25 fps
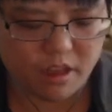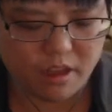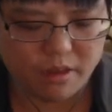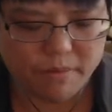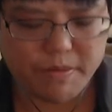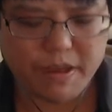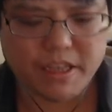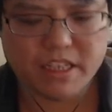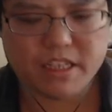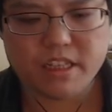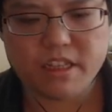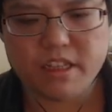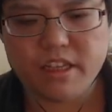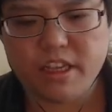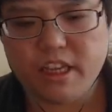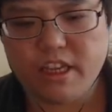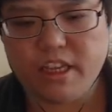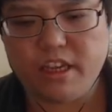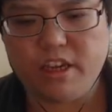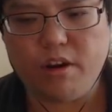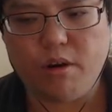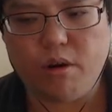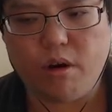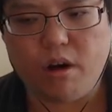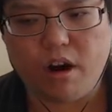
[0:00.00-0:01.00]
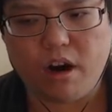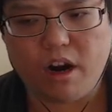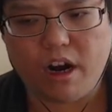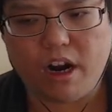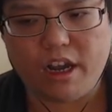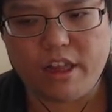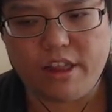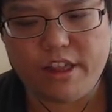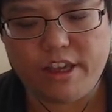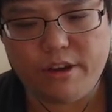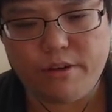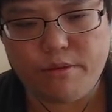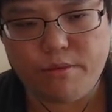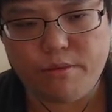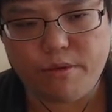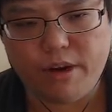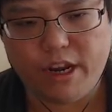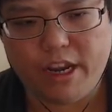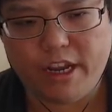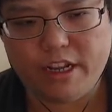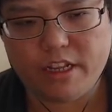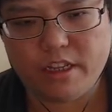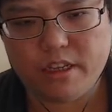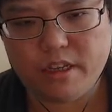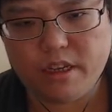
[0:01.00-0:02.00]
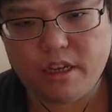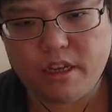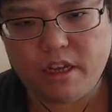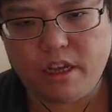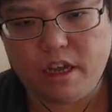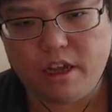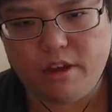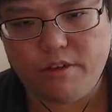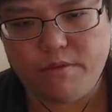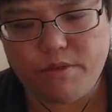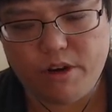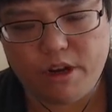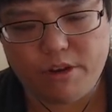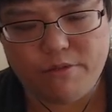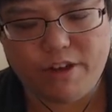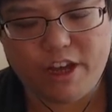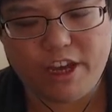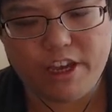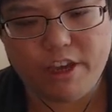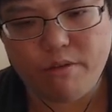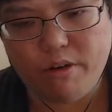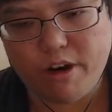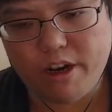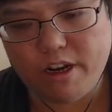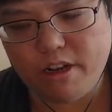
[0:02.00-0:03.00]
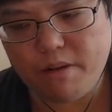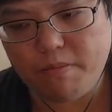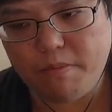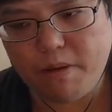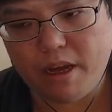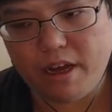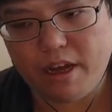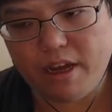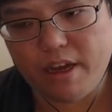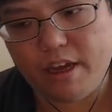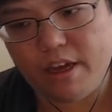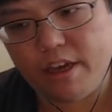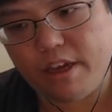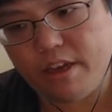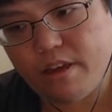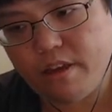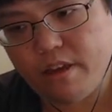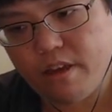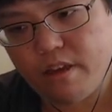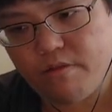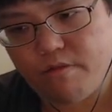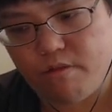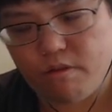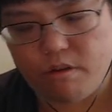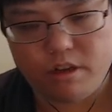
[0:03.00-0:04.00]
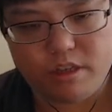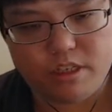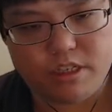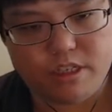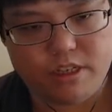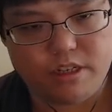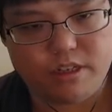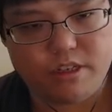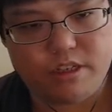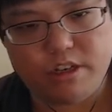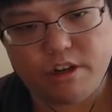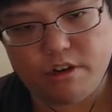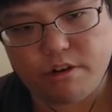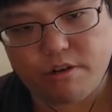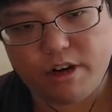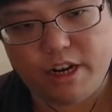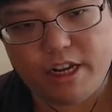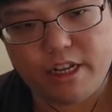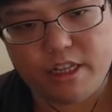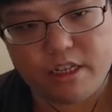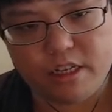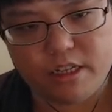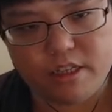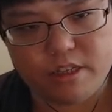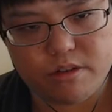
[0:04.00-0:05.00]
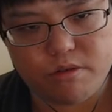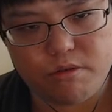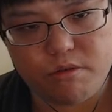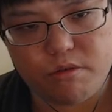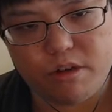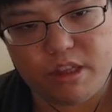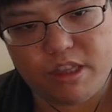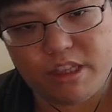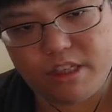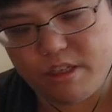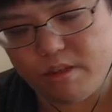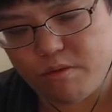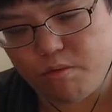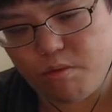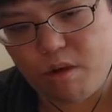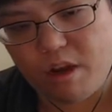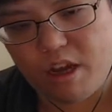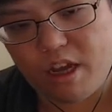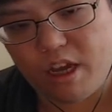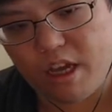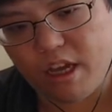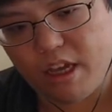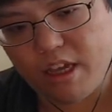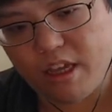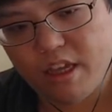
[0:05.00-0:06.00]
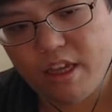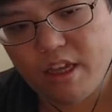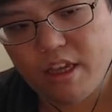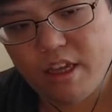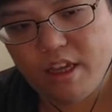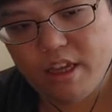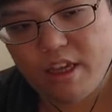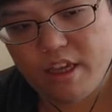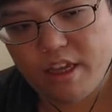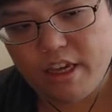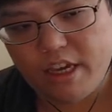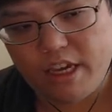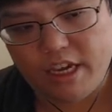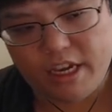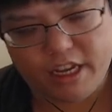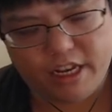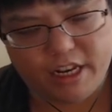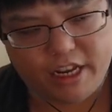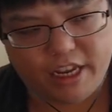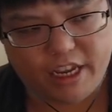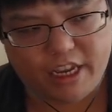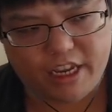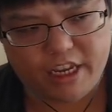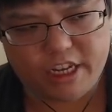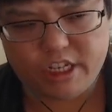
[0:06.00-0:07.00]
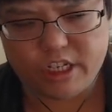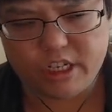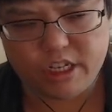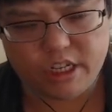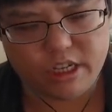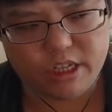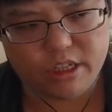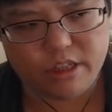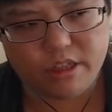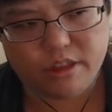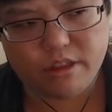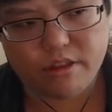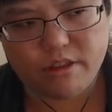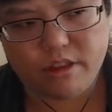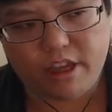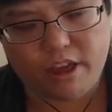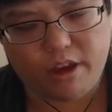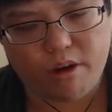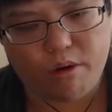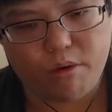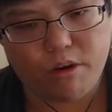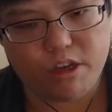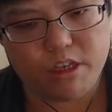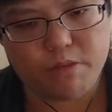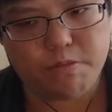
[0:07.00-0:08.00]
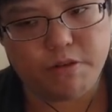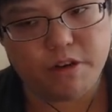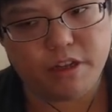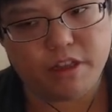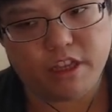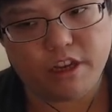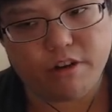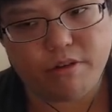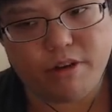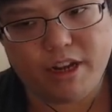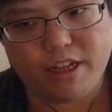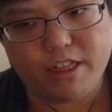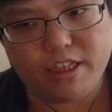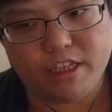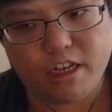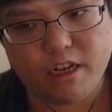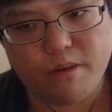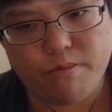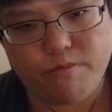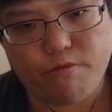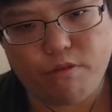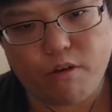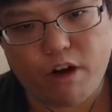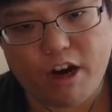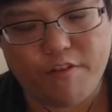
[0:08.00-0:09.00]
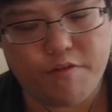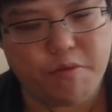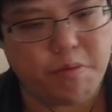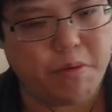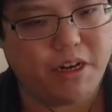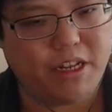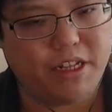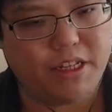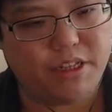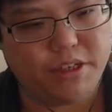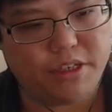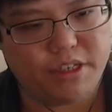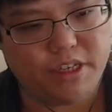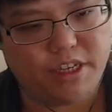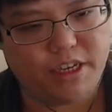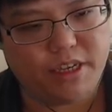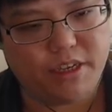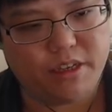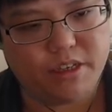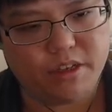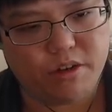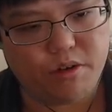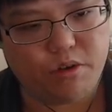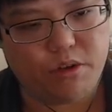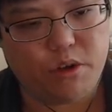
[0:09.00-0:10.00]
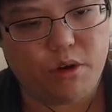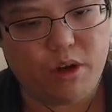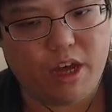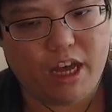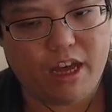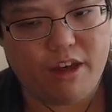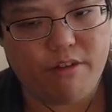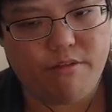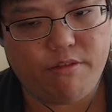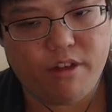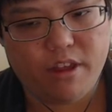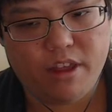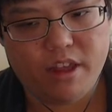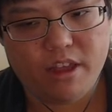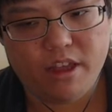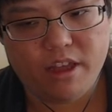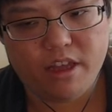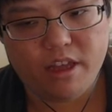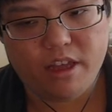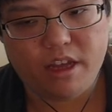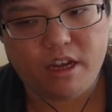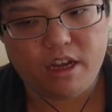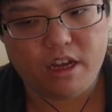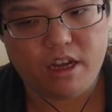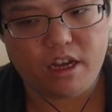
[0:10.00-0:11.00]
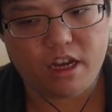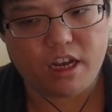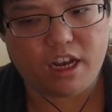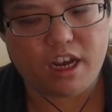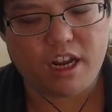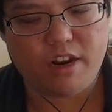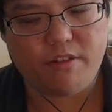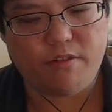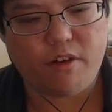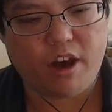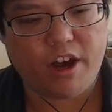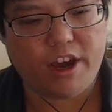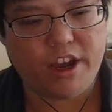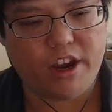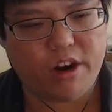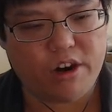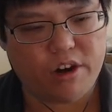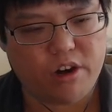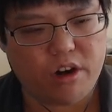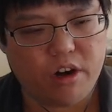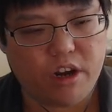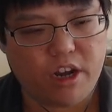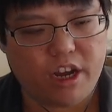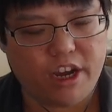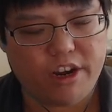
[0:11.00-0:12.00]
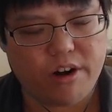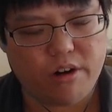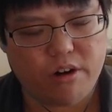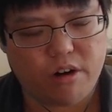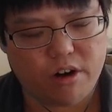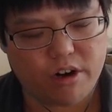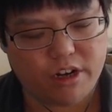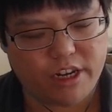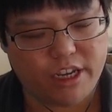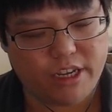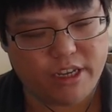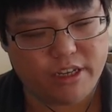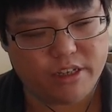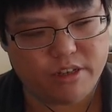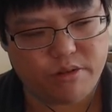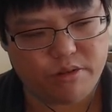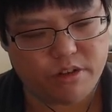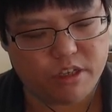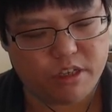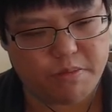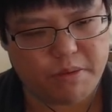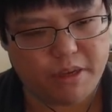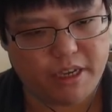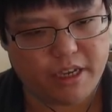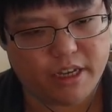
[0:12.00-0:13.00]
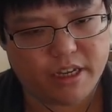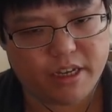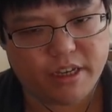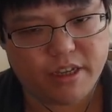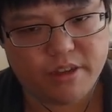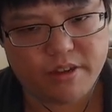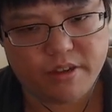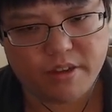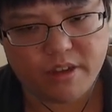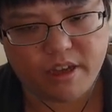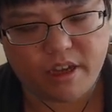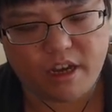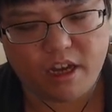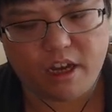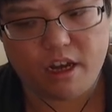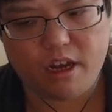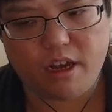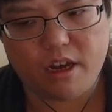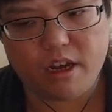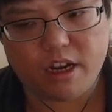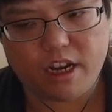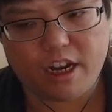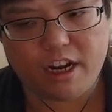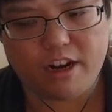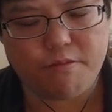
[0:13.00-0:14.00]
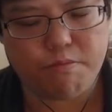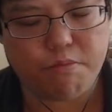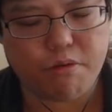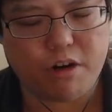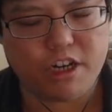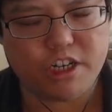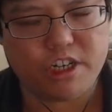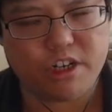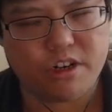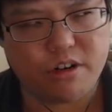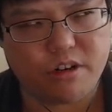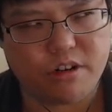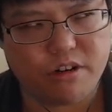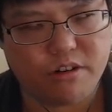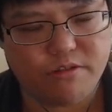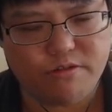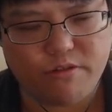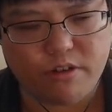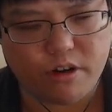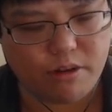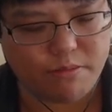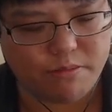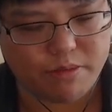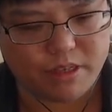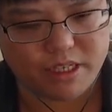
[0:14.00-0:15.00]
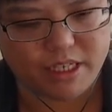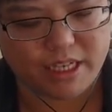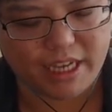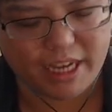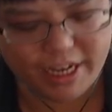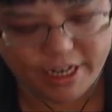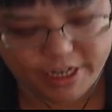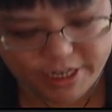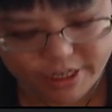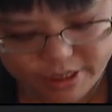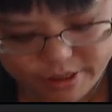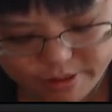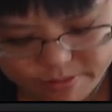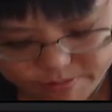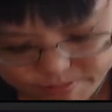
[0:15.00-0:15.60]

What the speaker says: basically, you are highly ranked and evaluated by, for instance, your grades at school, and this is why in Asia they always put the grades up for everybody to see. So you have a kind of hierarchy, so to speak, kind of pressure from society,